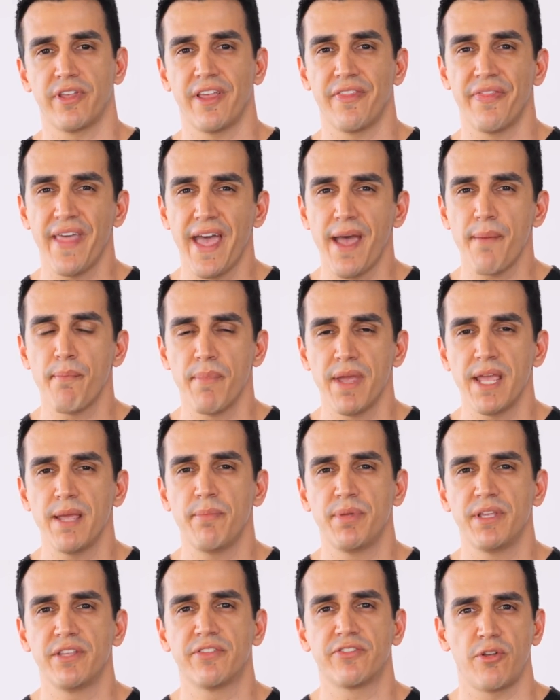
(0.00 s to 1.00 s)
and that may
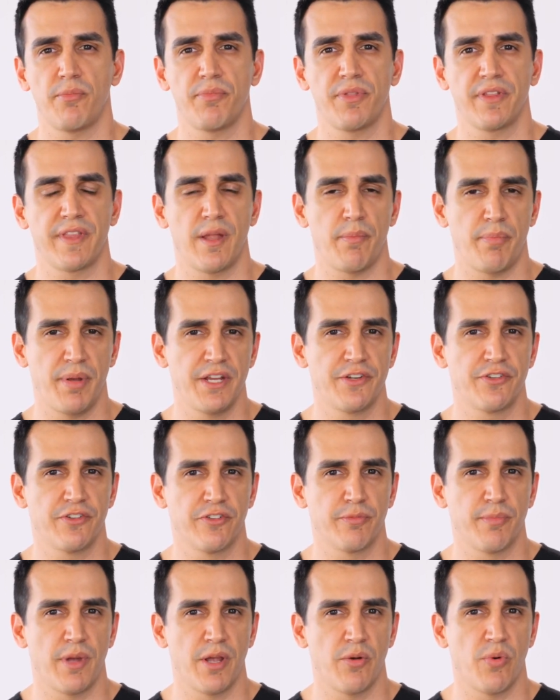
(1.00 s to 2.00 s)
be something that
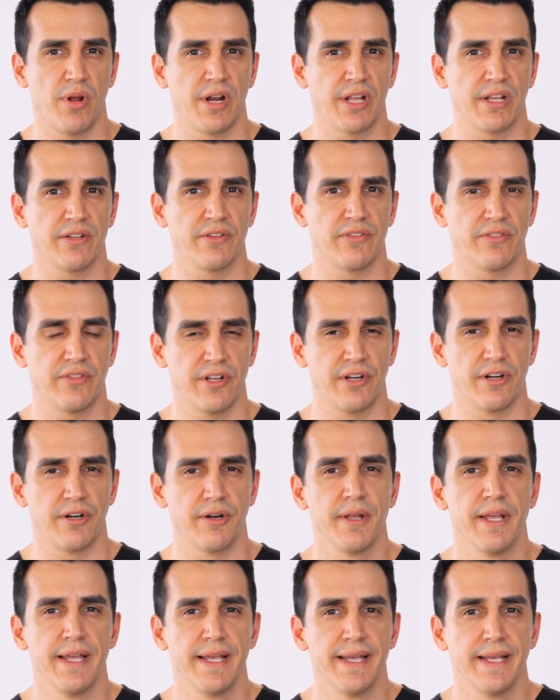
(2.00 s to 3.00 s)
patients might want to consider.